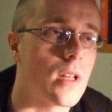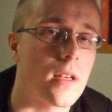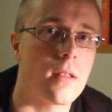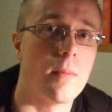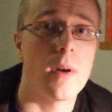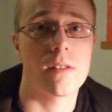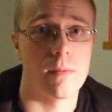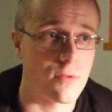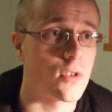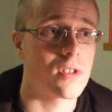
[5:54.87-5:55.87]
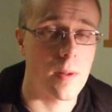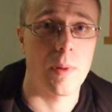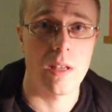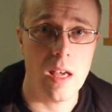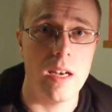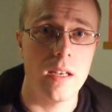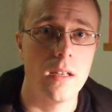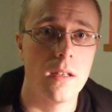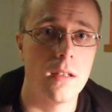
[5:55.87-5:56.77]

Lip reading: like the Muslims, for example, again,